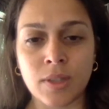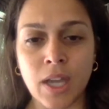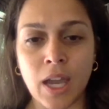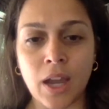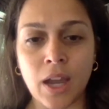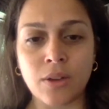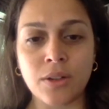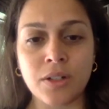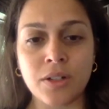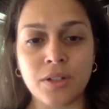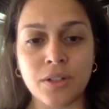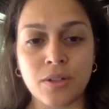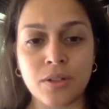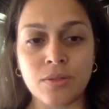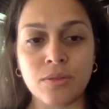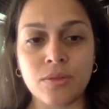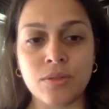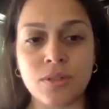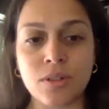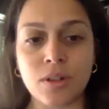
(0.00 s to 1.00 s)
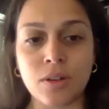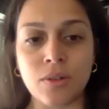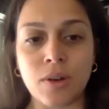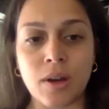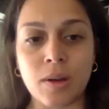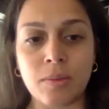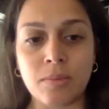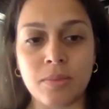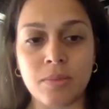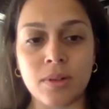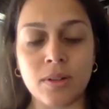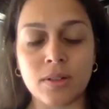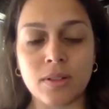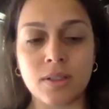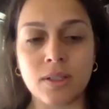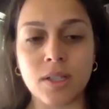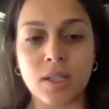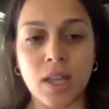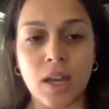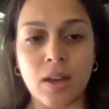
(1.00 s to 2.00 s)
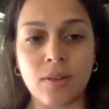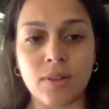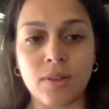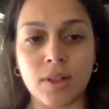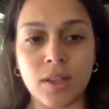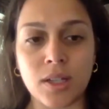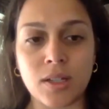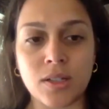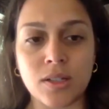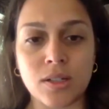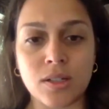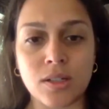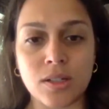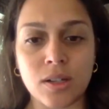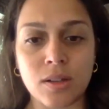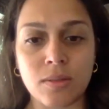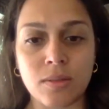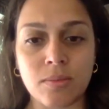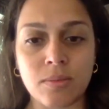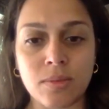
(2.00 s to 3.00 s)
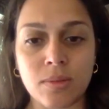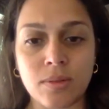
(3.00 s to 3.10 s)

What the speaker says: How did you show up to that relationship,